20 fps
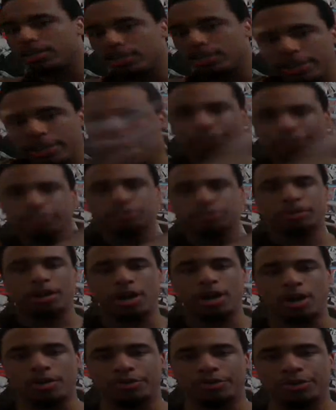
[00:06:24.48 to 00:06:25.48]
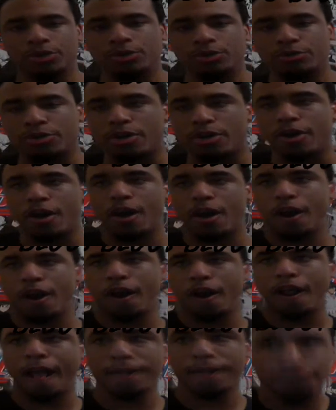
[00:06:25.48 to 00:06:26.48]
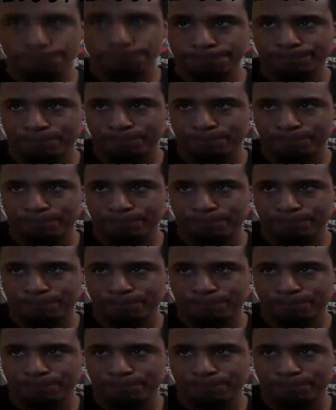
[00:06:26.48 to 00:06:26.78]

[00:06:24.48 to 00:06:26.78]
Here's my review for...